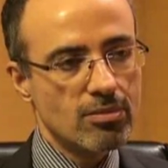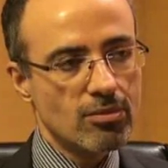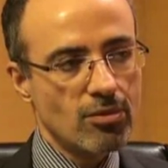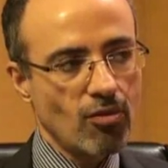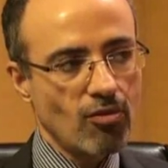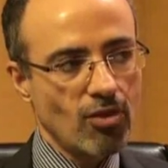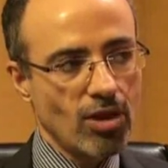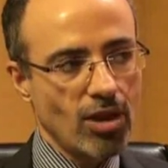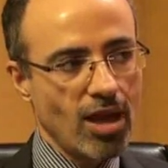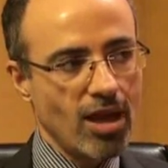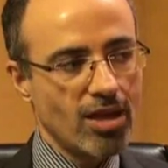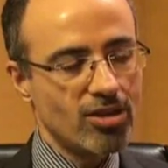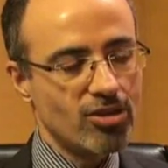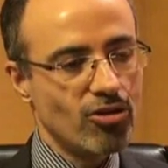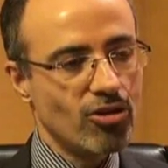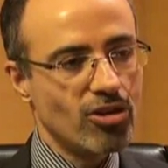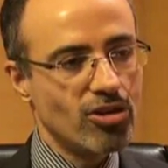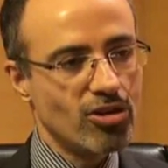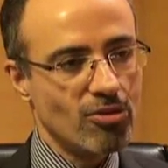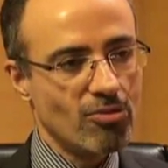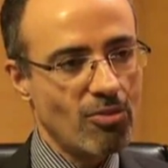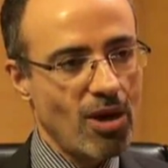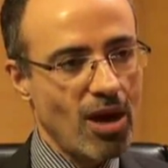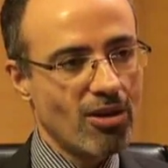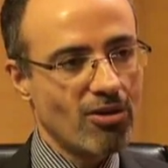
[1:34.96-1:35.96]
Well, I
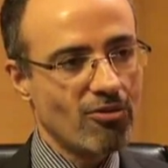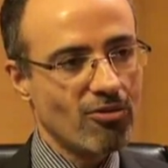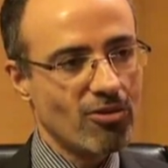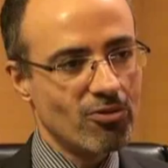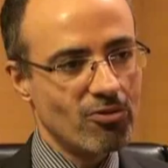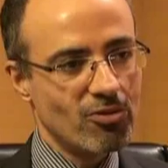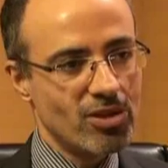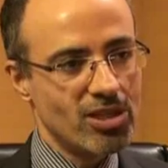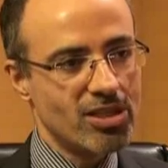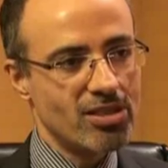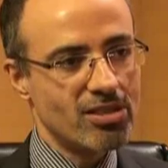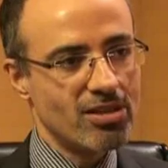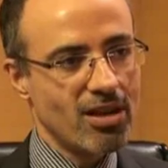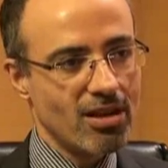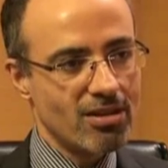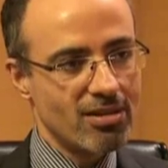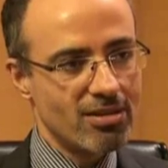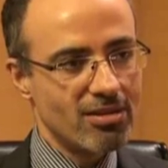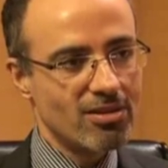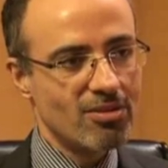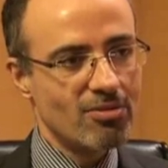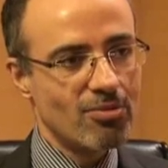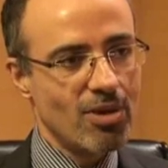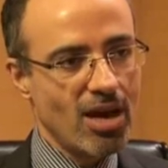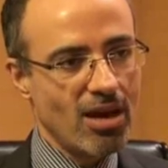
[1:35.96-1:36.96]
joined the bank when we
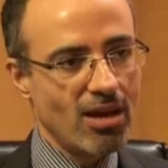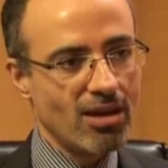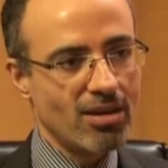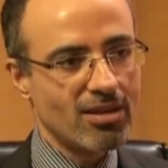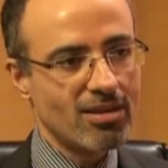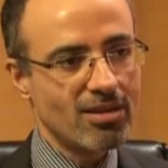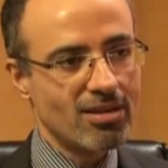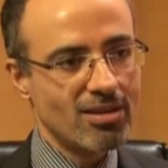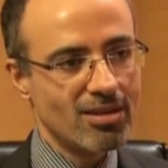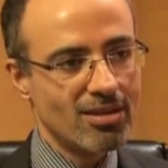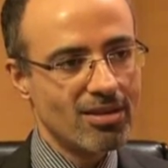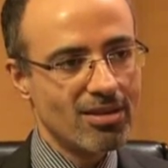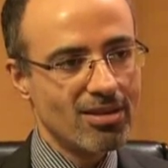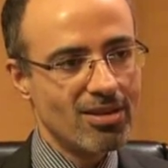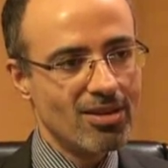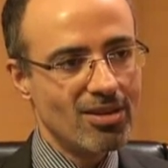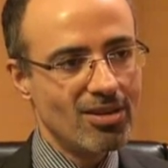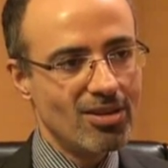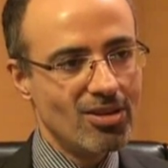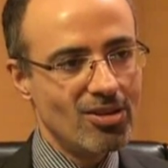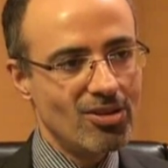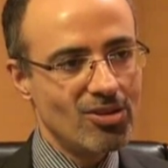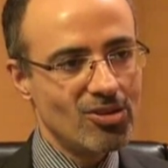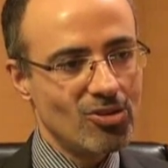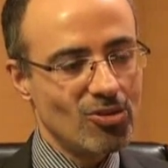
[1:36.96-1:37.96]
started the bank,
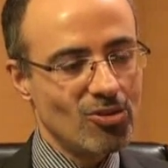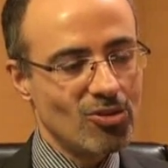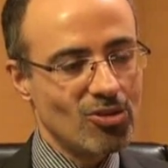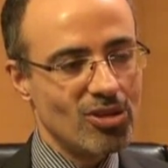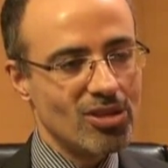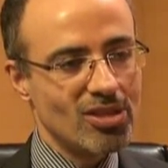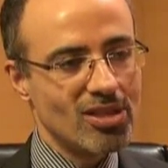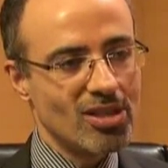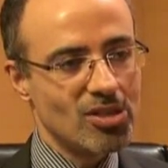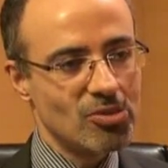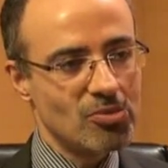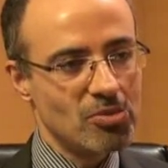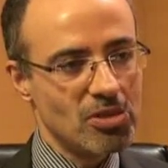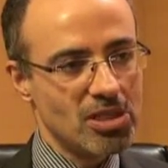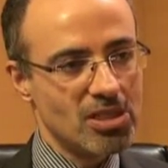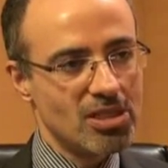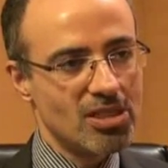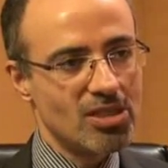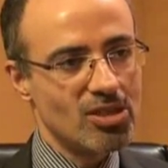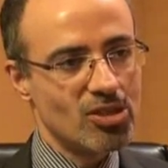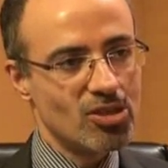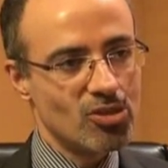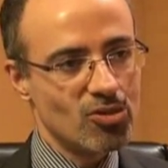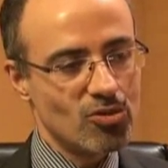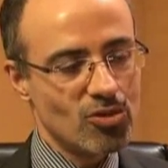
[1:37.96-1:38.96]
so this has been
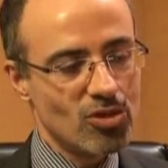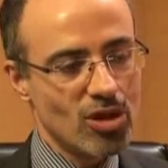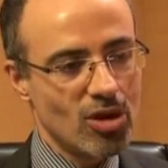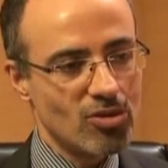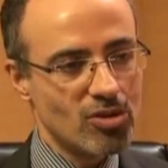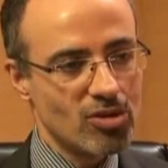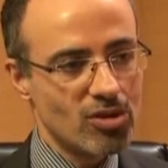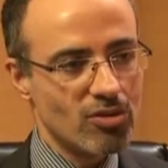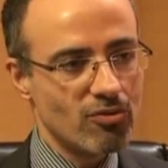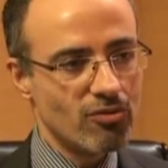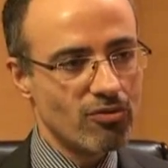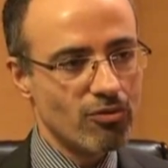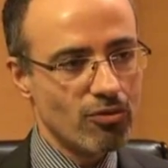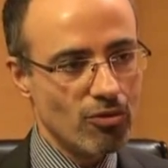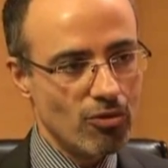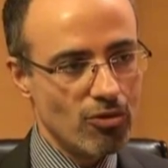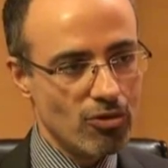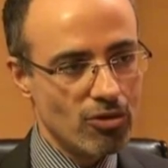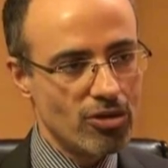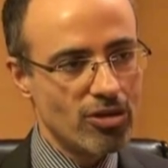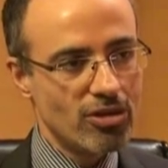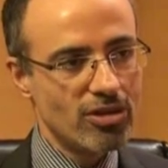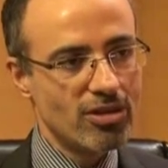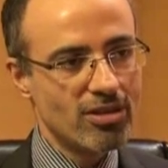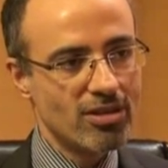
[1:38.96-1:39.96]
since
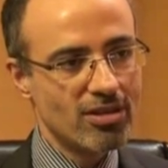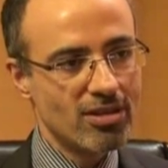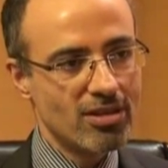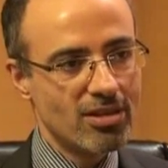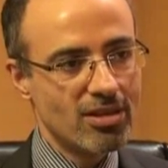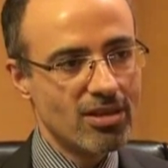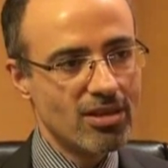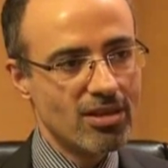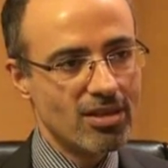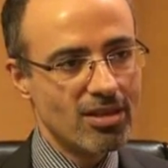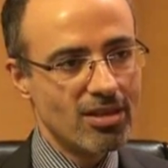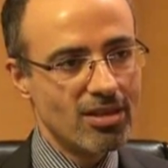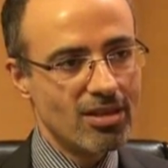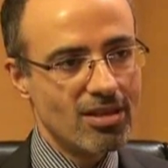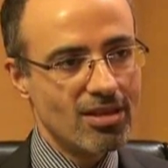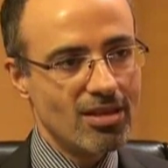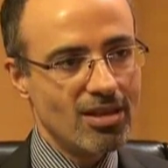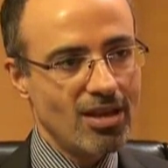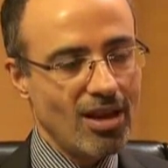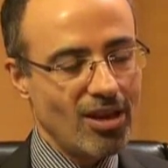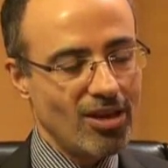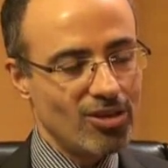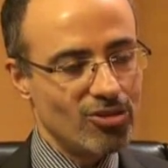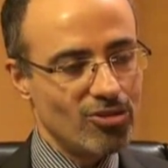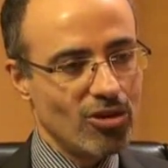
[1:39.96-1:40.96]
2004.
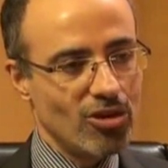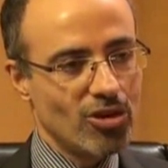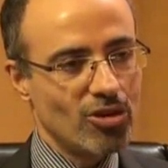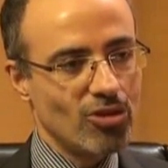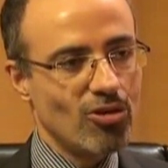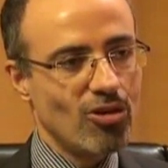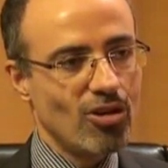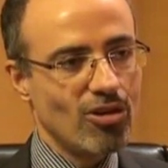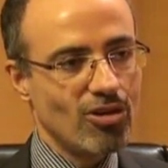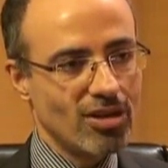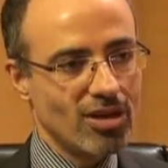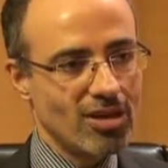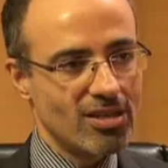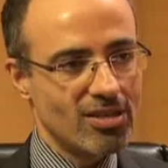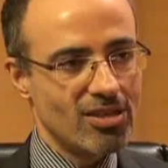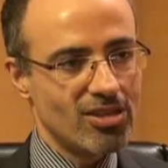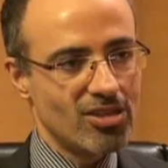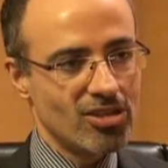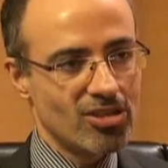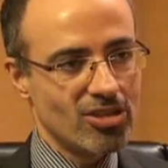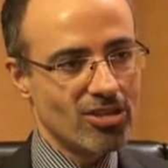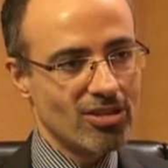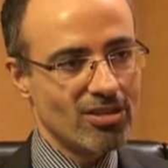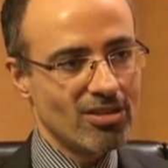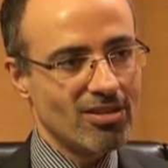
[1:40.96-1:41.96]
I joined the
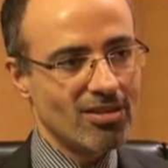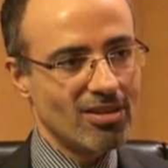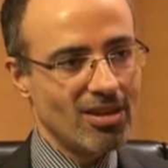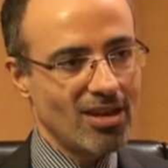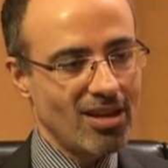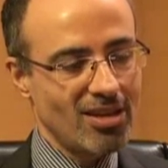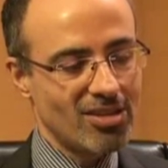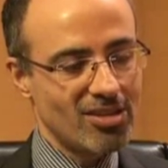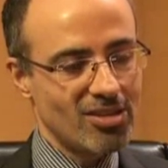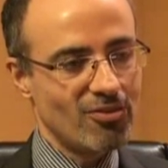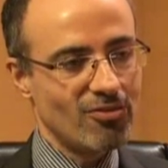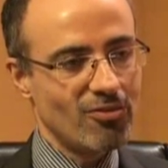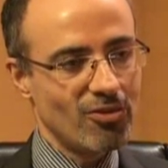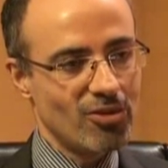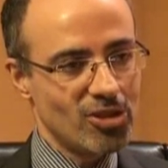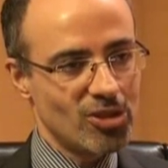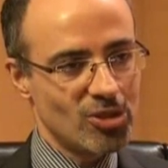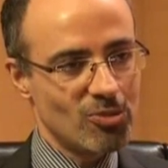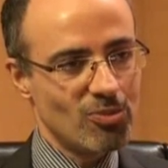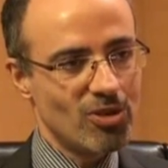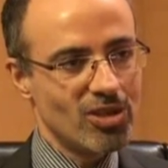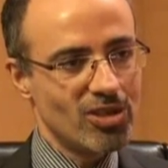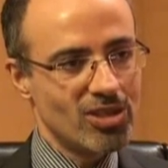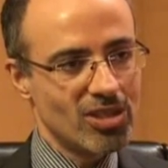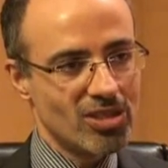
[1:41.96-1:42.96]
organization as the
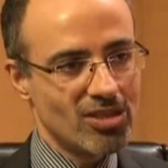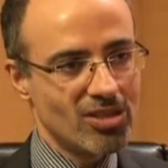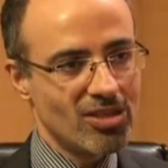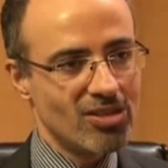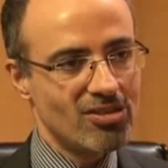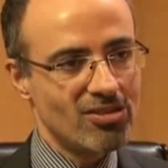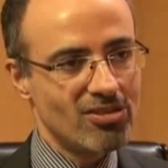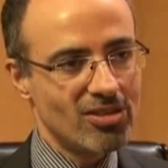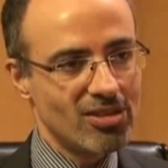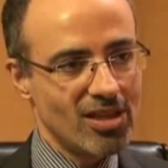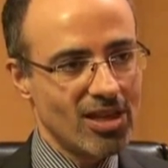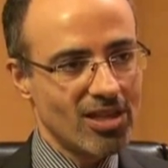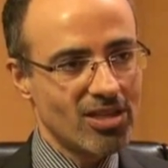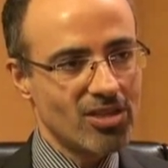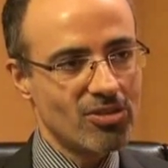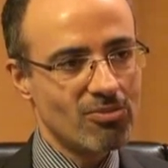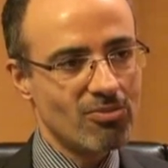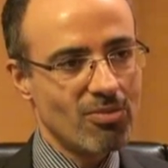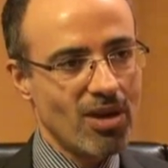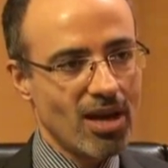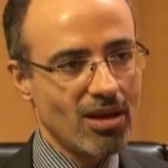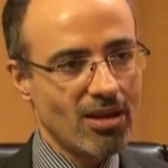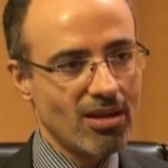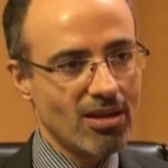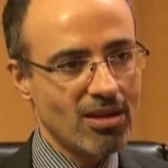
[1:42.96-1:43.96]
first person in transaction
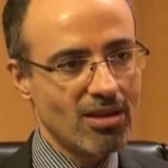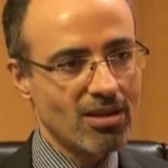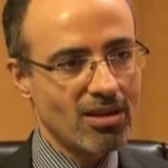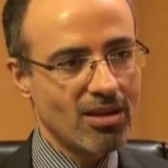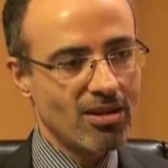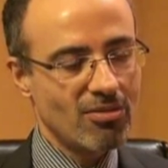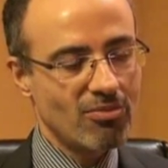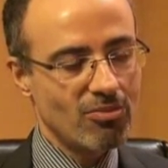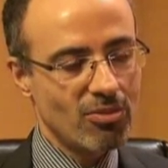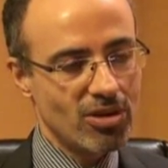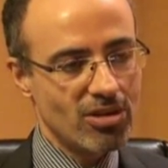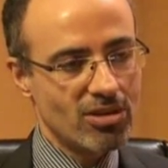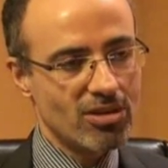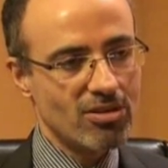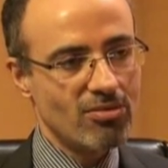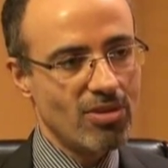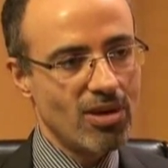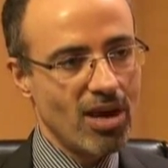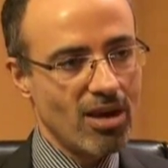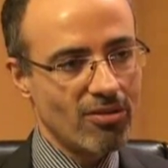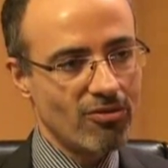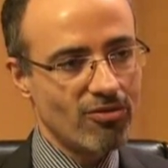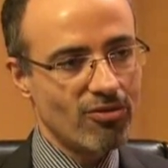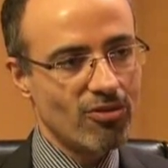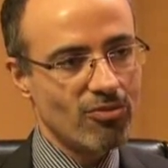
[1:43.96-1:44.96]
banking and built the
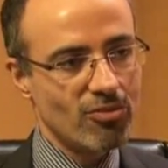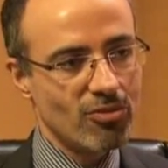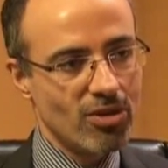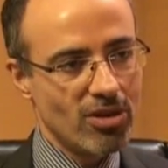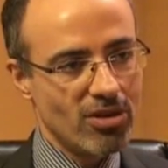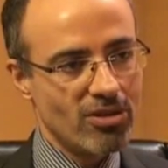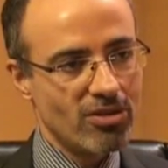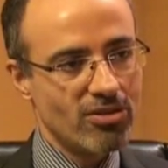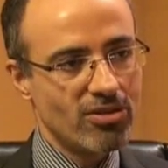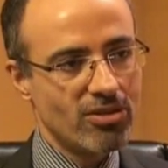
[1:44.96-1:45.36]
bank from there.